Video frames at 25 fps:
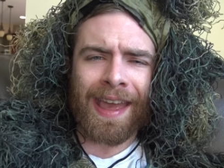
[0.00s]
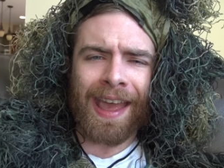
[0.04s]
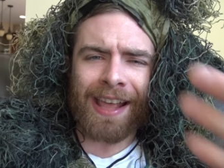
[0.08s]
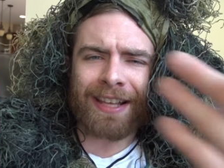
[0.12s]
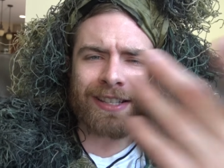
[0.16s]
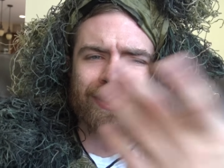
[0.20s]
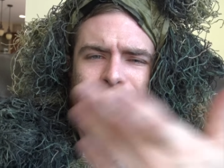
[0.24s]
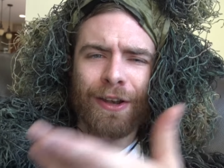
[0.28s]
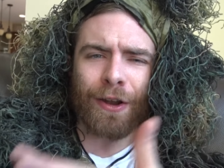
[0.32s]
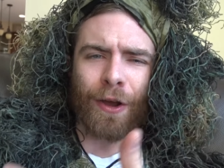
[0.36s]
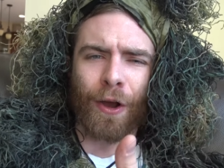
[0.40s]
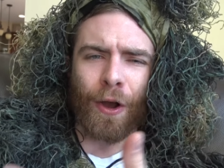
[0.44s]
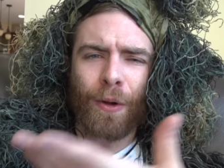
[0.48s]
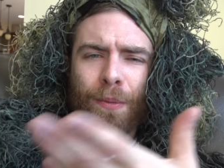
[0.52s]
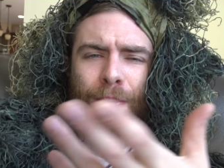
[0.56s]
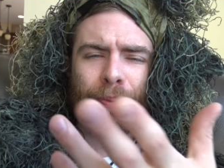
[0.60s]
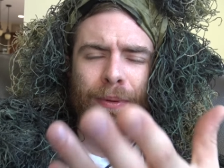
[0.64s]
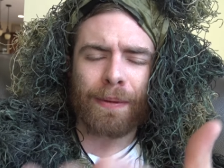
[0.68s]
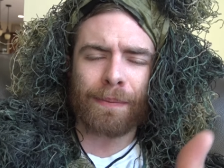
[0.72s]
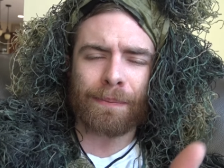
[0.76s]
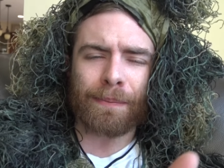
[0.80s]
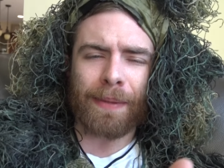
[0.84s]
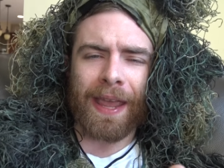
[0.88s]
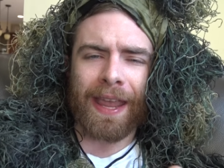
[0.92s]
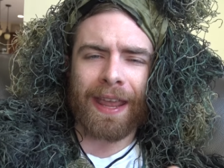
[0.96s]
has an
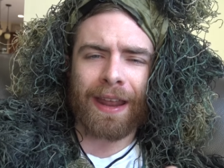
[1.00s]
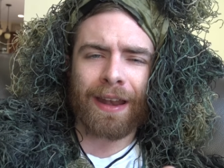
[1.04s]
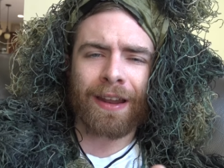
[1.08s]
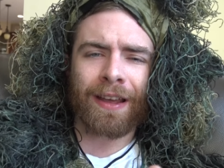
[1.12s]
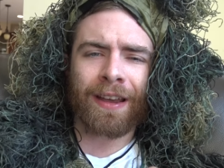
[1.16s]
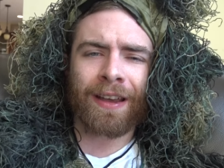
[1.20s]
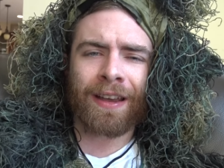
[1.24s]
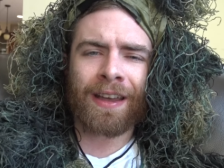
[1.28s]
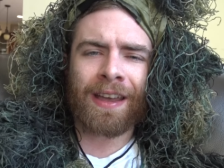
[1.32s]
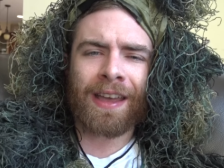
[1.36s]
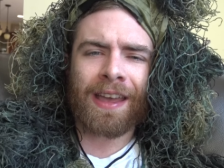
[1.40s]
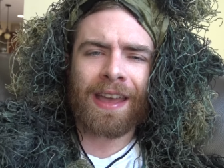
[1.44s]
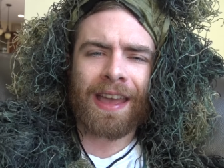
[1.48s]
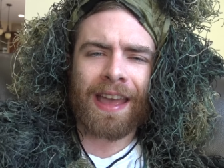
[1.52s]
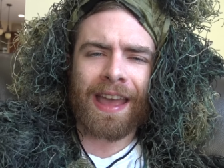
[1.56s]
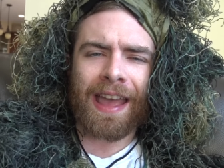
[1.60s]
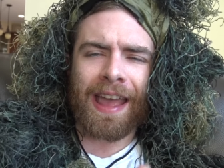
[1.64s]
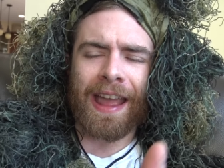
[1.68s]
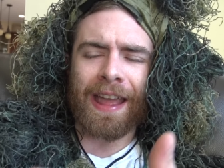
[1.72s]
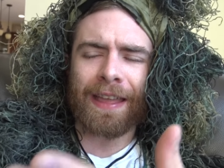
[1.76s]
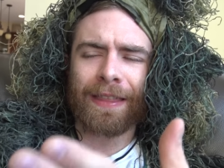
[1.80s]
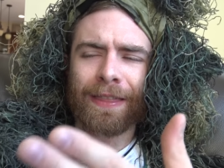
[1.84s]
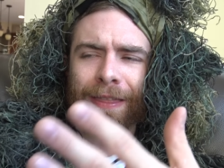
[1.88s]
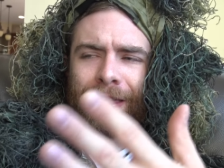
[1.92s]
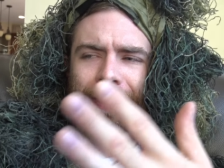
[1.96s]
open beta
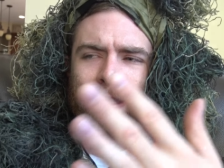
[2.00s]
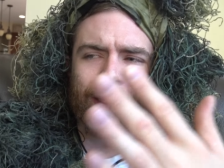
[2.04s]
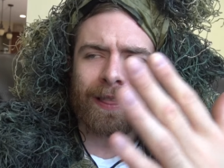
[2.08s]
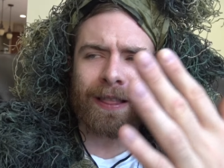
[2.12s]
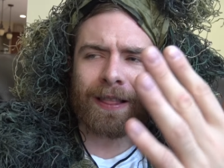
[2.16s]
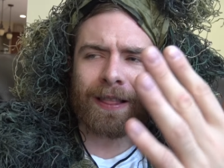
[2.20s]
and